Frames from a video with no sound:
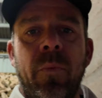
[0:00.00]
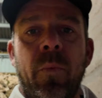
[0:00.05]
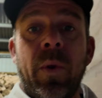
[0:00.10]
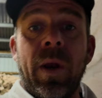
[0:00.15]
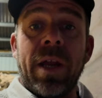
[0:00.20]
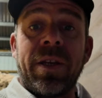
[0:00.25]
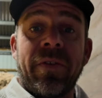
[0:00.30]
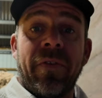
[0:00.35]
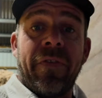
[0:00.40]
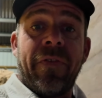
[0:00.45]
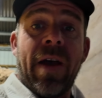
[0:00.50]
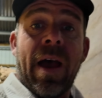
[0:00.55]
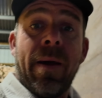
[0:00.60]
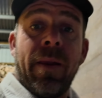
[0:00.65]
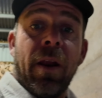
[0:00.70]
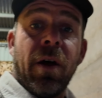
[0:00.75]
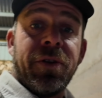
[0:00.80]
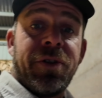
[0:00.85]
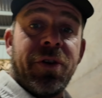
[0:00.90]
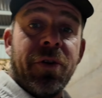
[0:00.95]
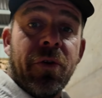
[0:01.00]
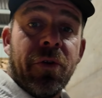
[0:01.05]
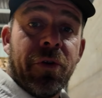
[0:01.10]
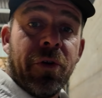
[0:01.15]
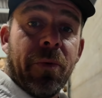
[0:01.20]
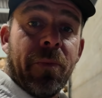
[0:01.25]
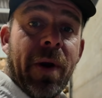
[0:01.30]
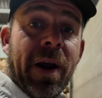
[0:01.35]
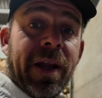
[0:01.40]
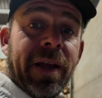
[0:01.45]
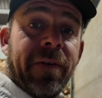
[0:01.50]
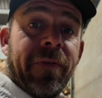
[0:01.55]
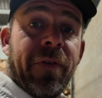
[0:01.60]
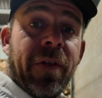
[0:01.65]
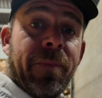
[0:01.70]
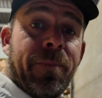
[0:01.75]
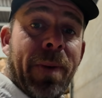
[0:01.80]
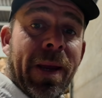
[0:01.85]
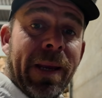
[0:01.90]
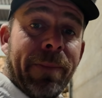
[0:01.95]
We like to have a fair lot stored up ready
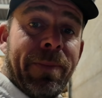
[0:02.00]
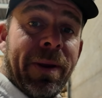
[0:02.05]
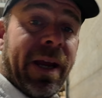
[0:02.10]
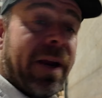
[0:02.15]
for the peak